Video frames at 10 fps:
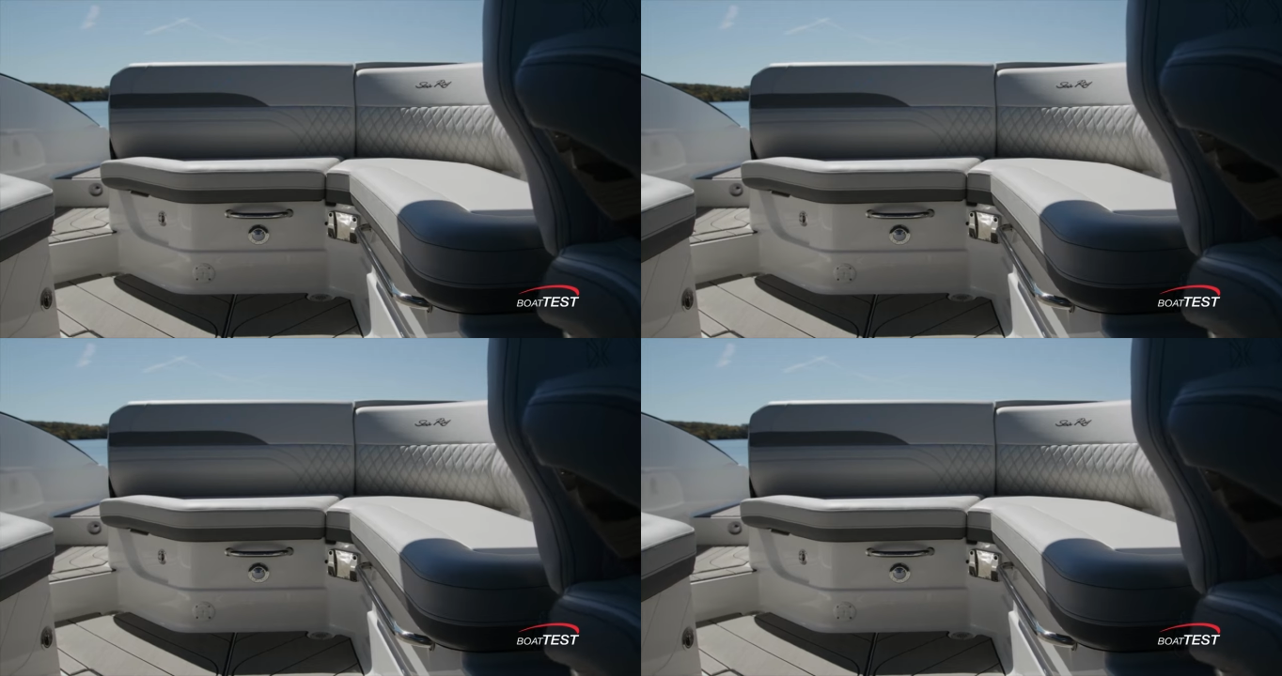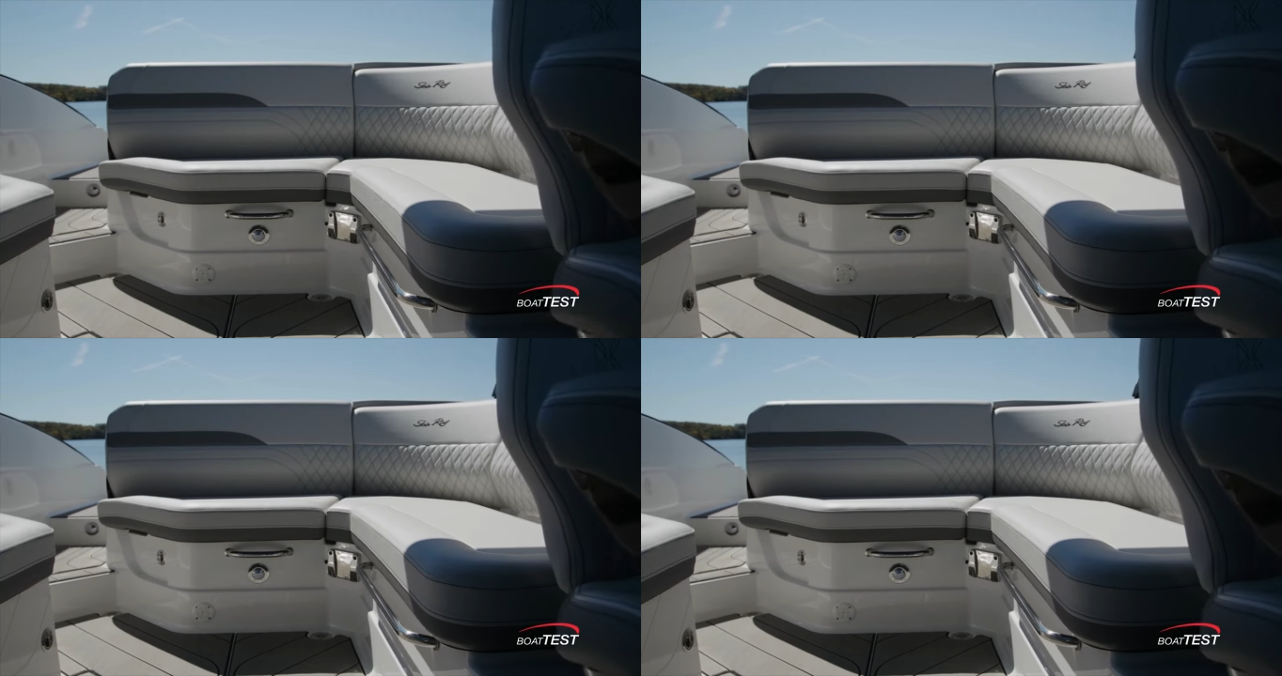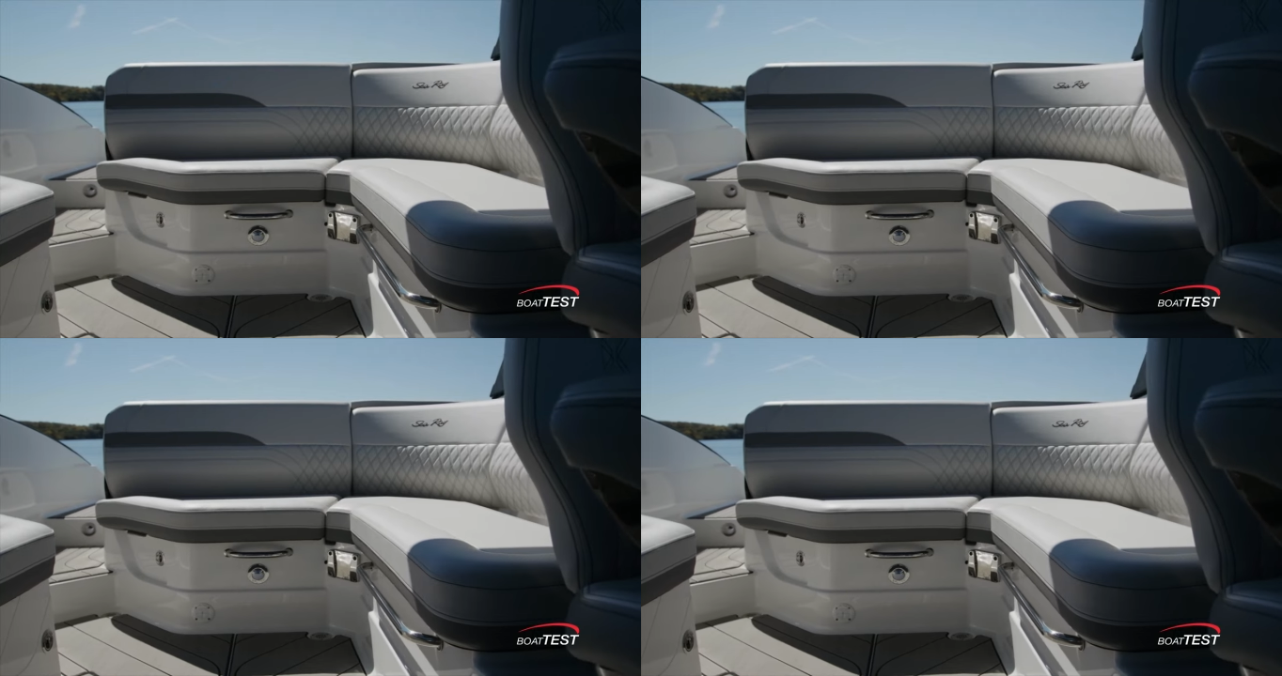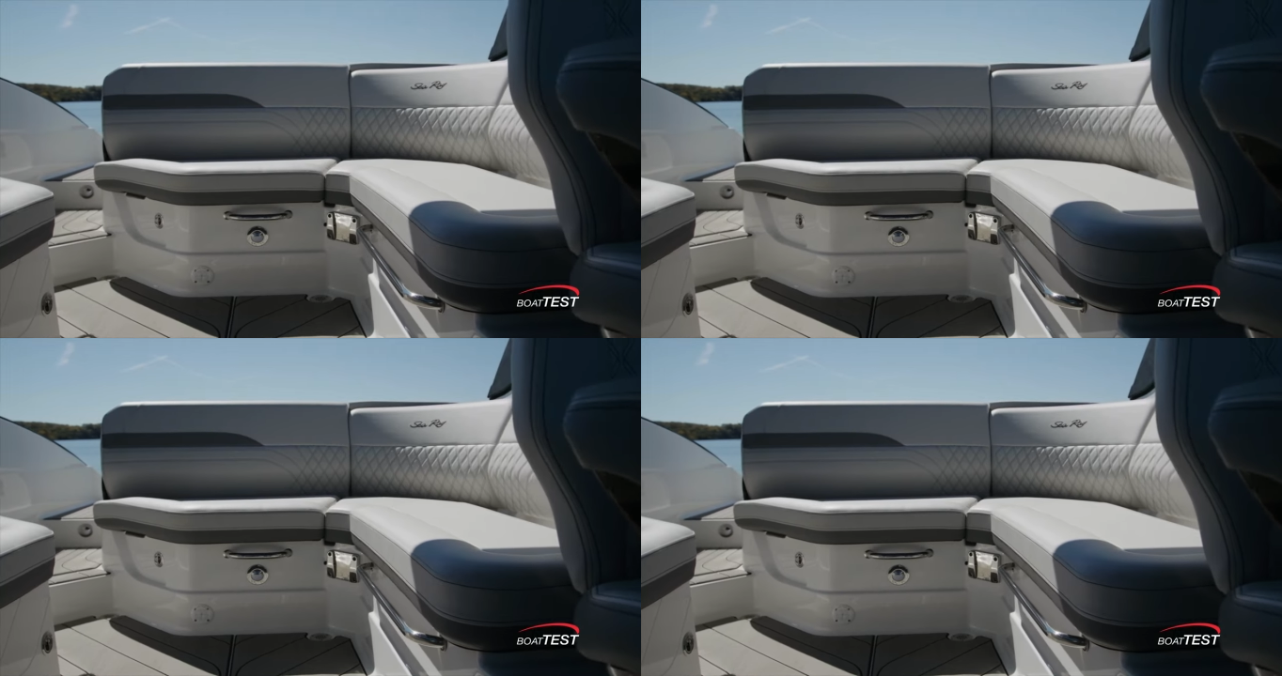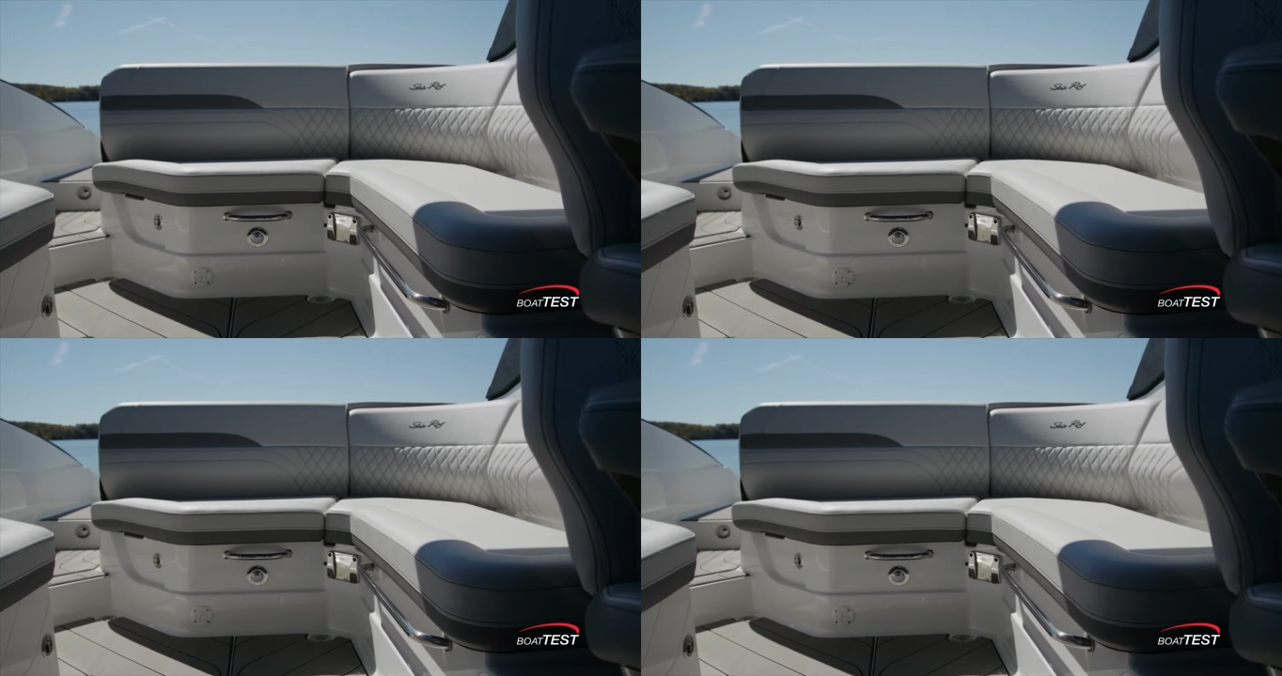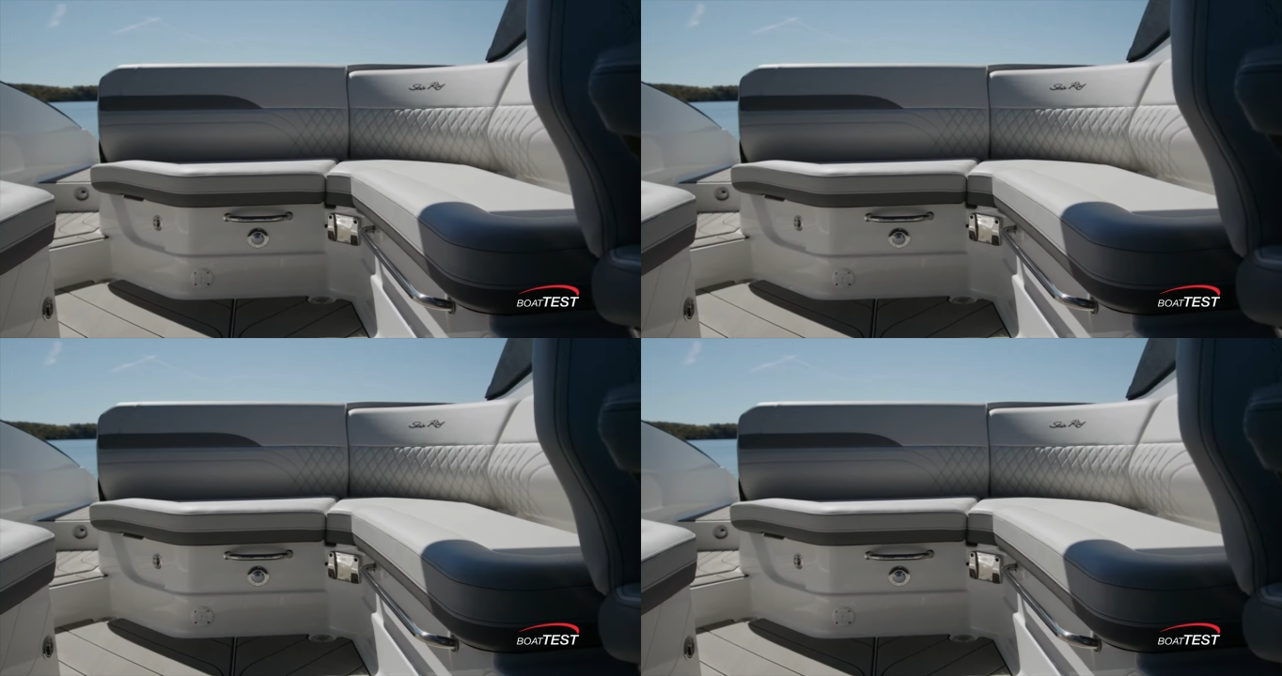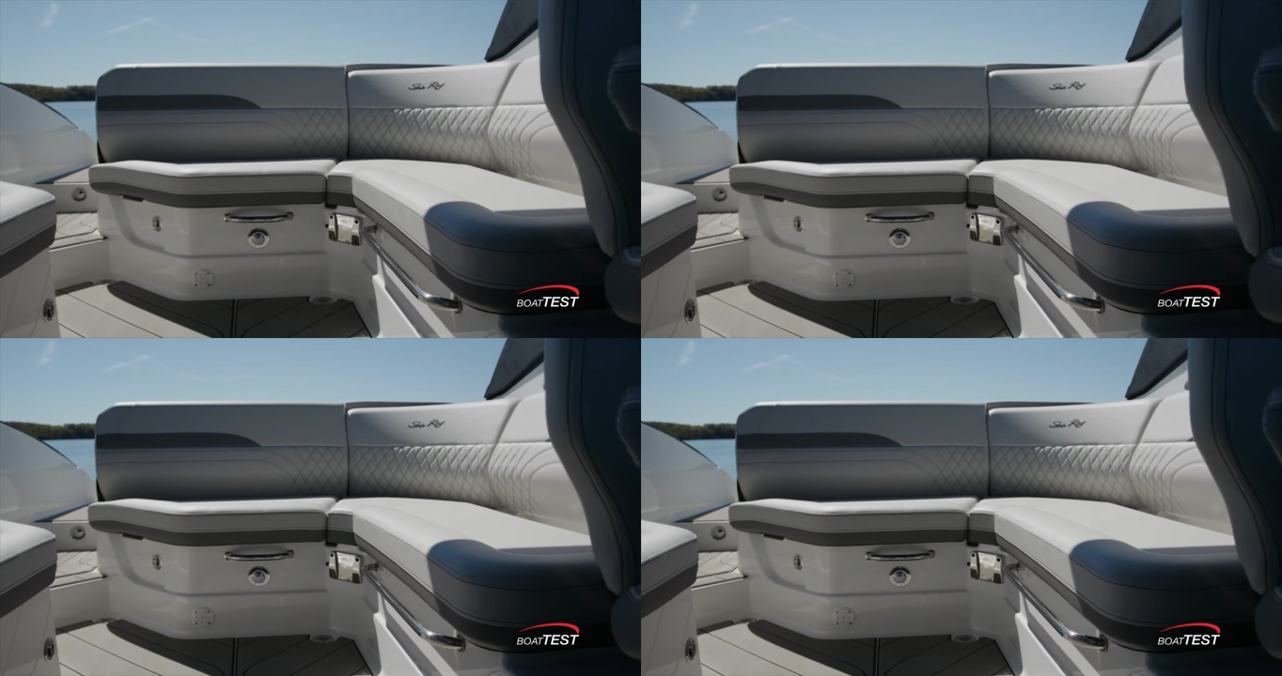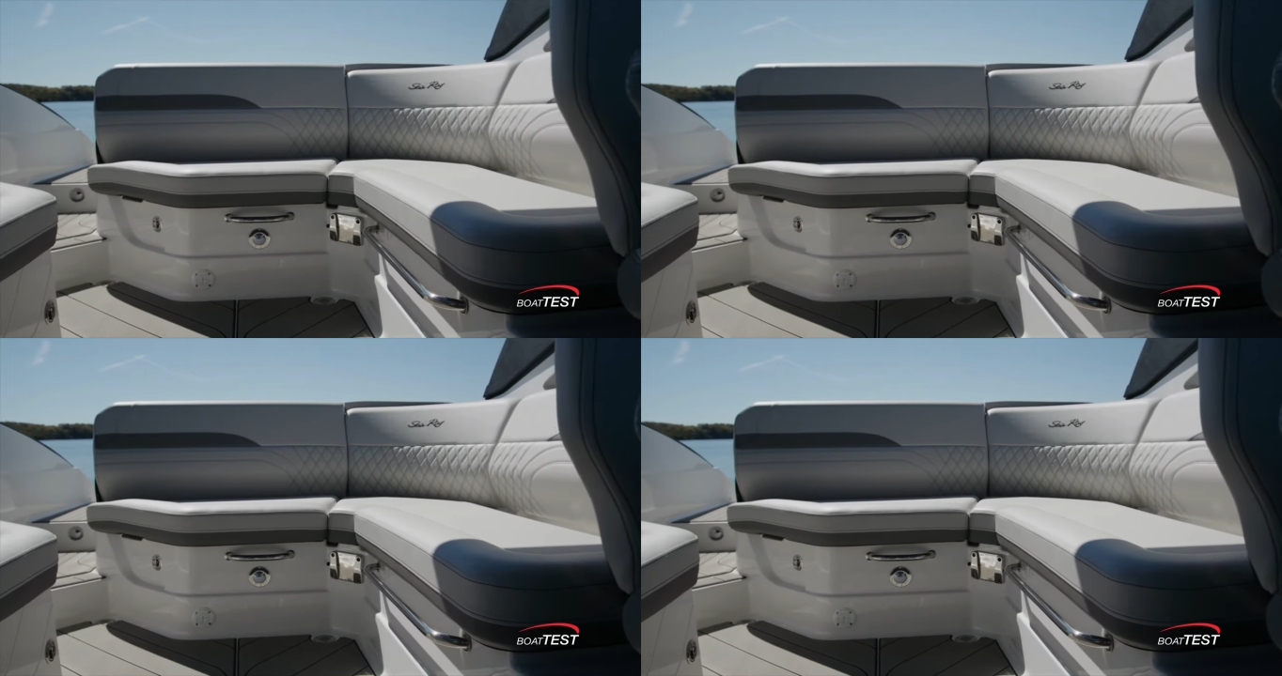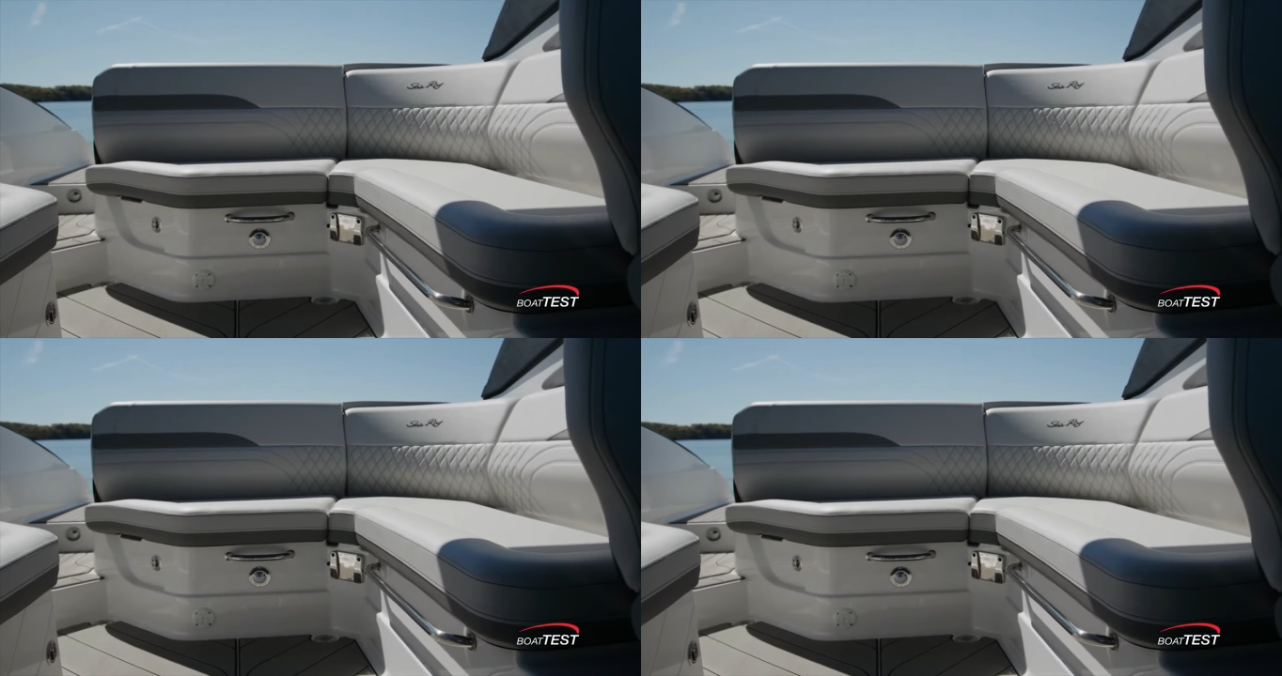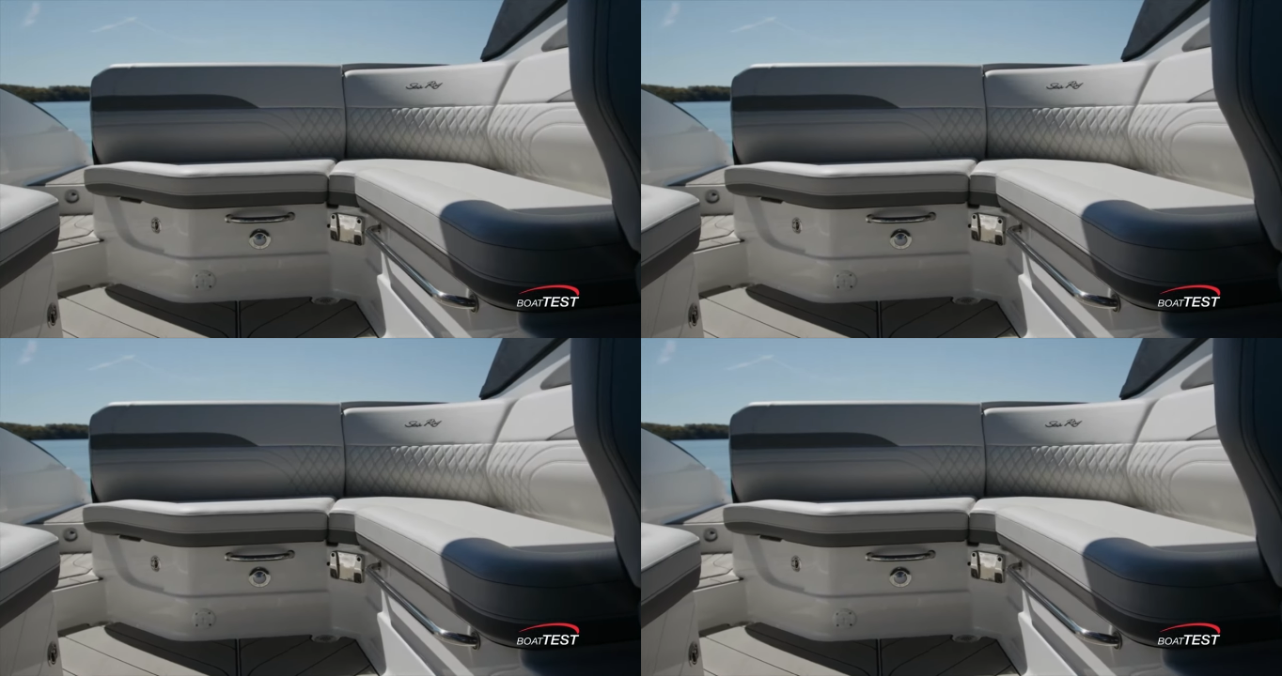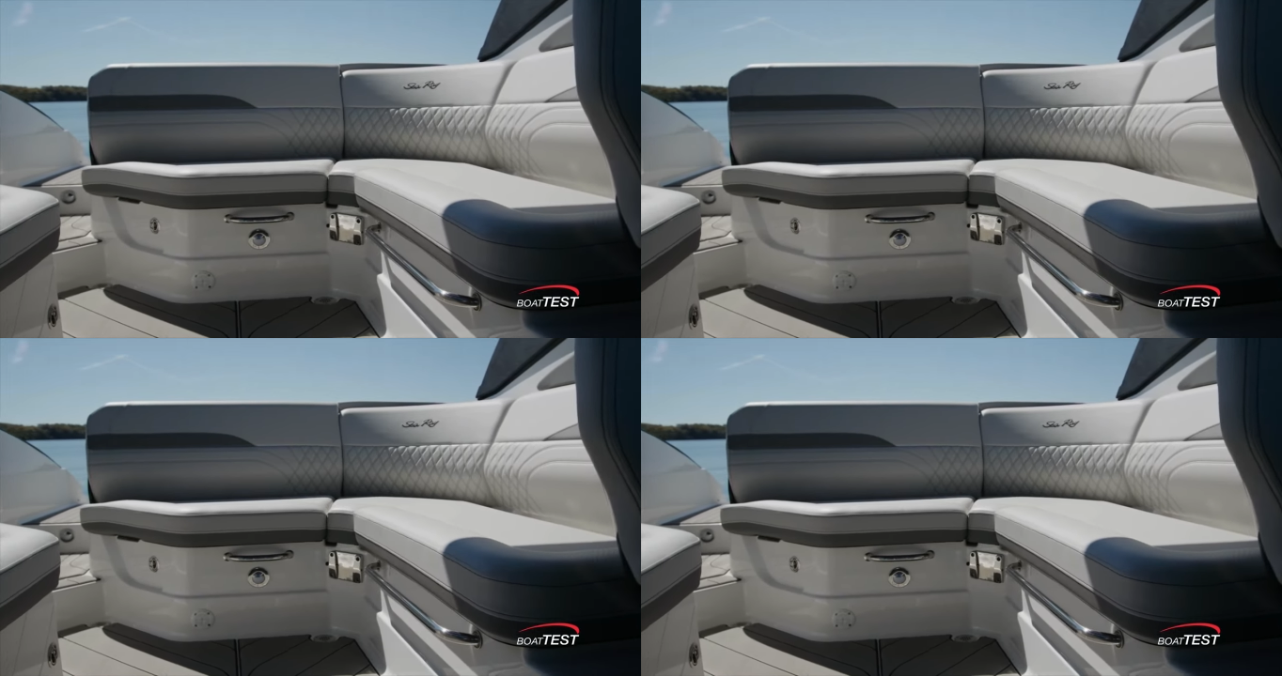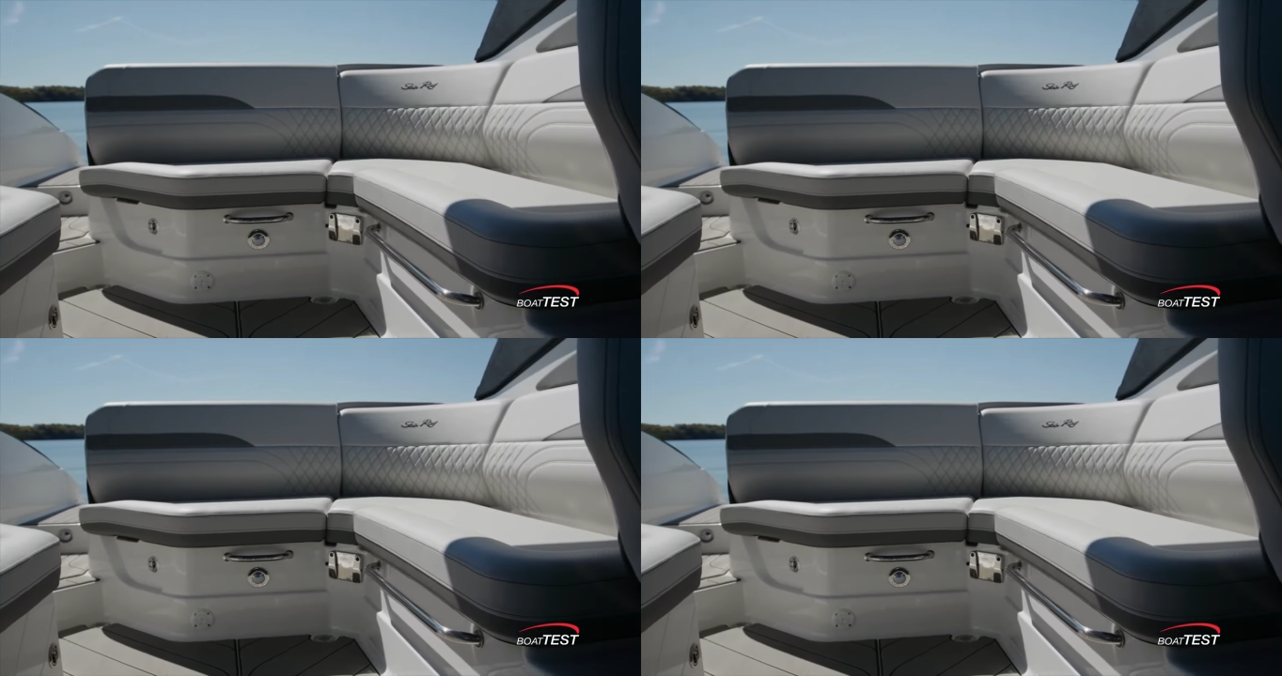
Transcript: No face is visible, so there are no lips to read.